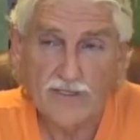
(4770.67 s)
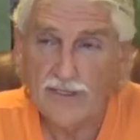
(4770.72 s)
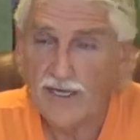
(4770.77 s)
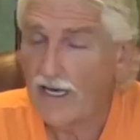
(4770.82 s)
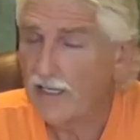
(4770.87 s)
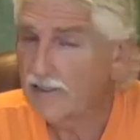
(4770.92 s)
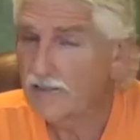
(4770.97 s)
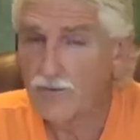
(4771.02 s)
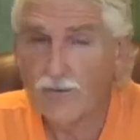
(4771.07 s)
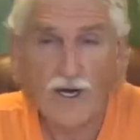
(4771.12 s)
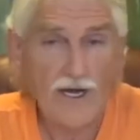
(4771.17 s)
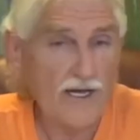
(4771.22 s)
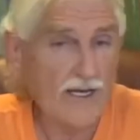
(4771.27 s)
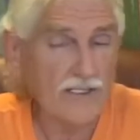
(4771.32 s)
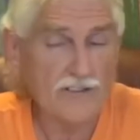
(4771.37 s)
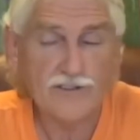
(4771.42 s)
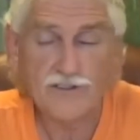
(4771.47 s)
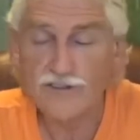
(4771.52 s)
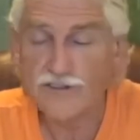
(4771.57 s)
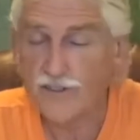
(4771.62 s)
That's why
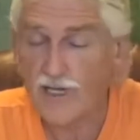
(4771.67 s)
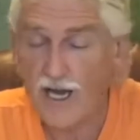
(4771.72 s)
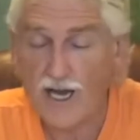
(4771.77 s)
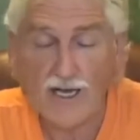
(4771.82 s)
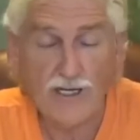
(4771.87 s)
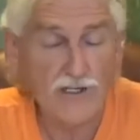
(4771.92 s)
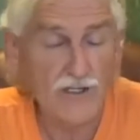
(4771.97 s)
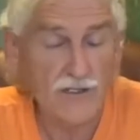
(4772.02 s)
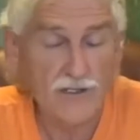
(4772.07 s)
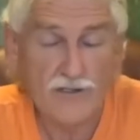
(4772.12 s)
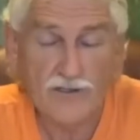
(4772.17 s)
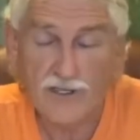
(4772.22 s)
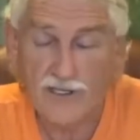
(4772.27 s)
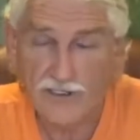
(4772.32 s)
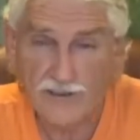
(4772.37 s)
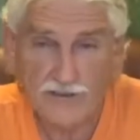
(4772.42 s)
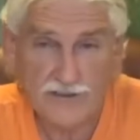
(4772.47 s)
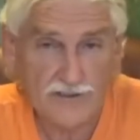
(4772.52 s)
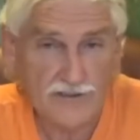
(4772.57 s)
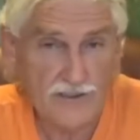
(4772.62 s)
it's I do
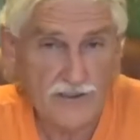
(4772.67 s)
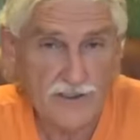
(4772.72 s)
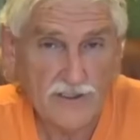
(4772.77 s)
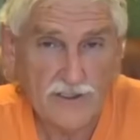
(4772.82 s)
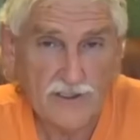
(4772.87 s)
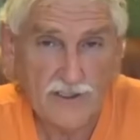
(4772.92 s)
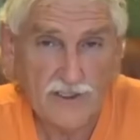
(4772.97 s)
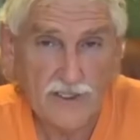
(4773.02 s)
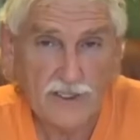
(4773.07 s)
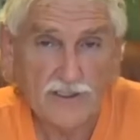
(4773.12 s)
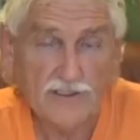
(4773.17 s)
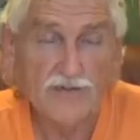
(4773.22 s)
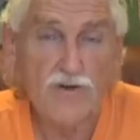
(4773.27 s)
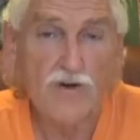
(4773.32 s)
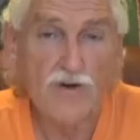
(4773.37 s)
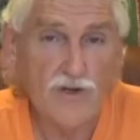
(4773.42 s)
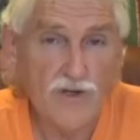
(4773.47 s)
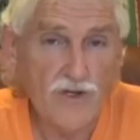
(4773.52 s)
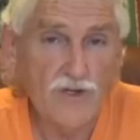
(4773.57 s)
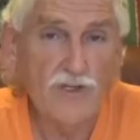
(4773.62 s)
these. It's
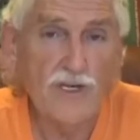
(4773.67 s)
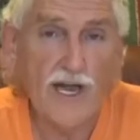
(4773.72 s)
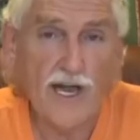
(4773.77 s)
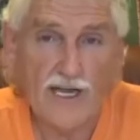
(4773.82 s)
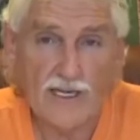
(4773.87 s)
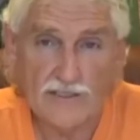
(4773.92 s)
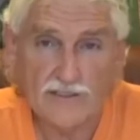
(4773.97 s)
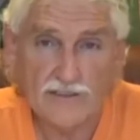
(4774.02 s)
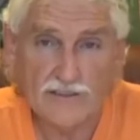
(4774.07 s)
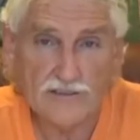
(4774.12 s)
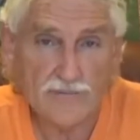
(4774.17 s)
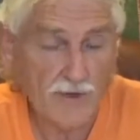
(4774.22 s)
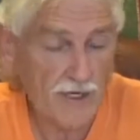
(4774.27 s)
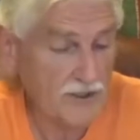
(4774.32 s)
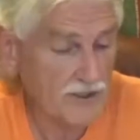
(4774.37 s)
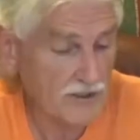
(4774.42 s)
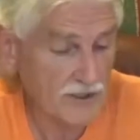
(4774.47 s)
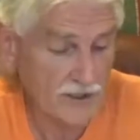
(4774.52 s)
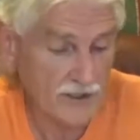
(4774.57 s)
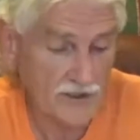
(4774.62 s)
for you guys,
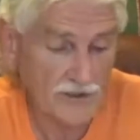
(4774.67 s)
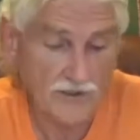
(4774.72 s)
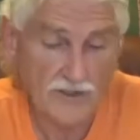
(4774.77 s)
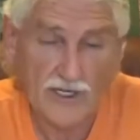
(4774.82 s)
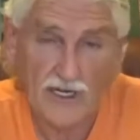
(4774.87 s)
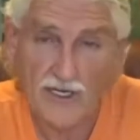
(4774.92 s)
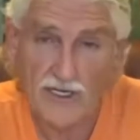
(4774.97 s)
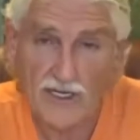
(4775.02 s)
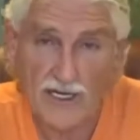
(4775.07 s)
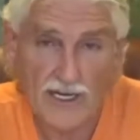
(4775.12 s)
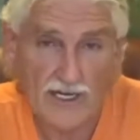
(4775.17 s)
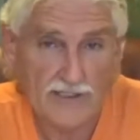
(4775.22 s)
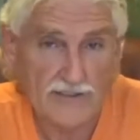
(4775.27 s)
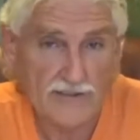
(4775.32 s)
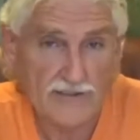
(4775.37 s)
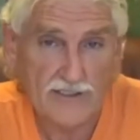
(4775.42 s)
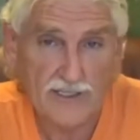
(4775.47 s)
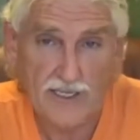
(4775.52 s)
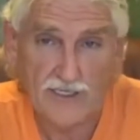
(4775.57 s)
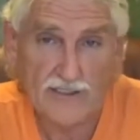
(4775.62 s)
especially you young
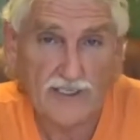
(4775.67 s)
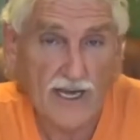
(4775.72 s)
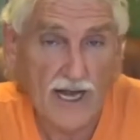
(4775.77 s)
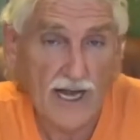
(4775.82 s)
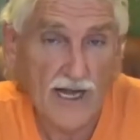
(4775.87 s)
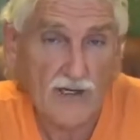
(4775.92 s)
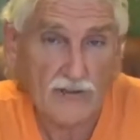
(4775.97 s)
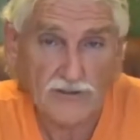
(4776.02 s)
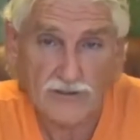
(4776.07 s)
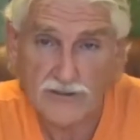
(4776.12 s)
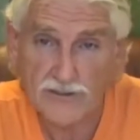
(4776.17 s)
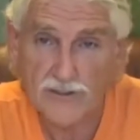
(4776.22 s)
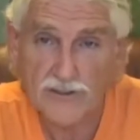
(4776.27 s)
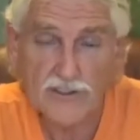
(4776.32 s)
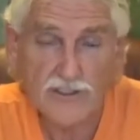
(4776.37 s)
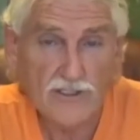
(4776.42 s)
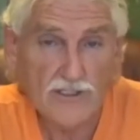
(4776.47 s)
guys and gals.